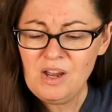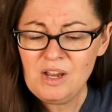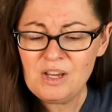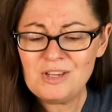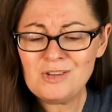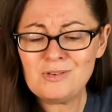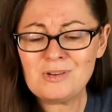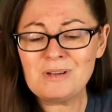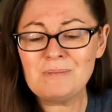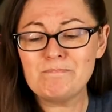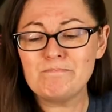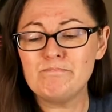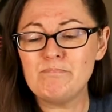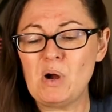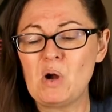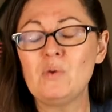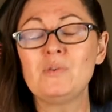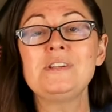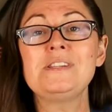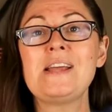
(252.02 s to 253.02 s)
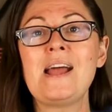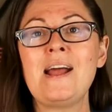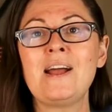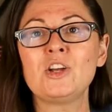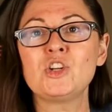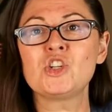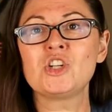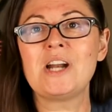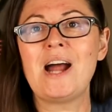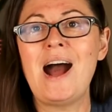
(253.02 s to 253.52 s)
You can bonus
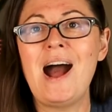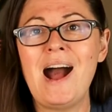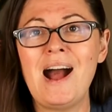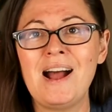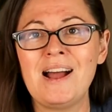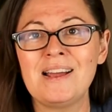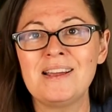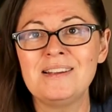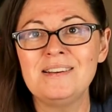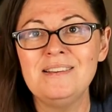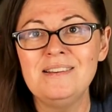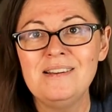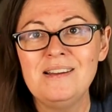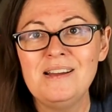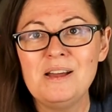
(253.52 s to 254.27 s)
action hide,